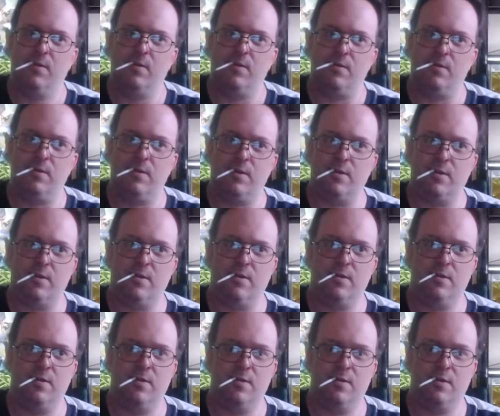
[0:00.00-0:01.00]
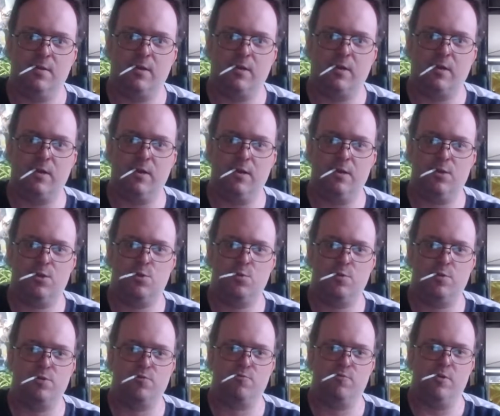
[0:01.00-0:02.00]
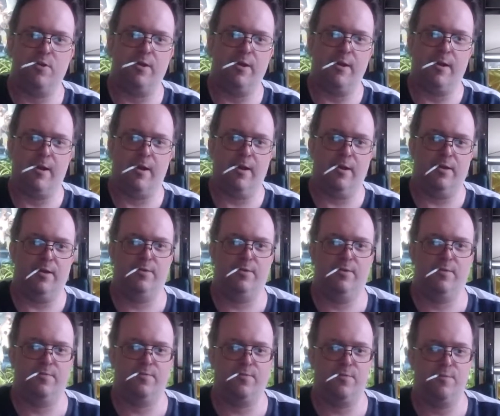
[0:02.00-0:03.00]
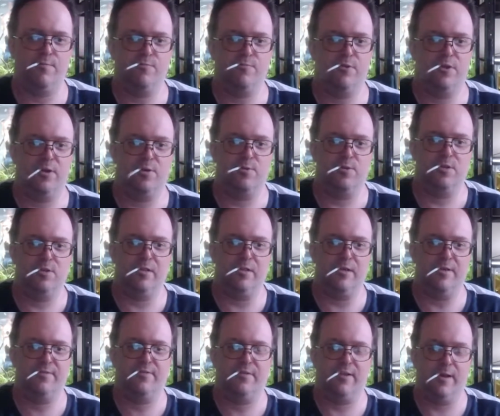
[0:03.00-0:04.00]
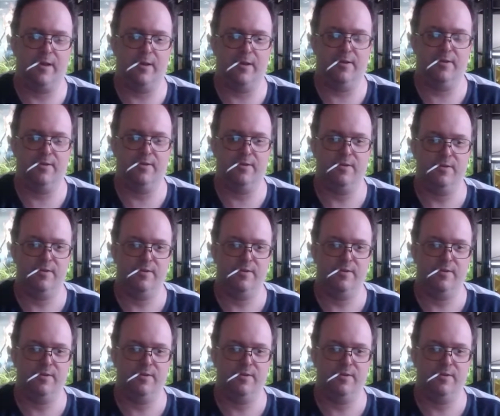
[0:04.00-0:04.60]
The clutch was right hand, front brake was left hand,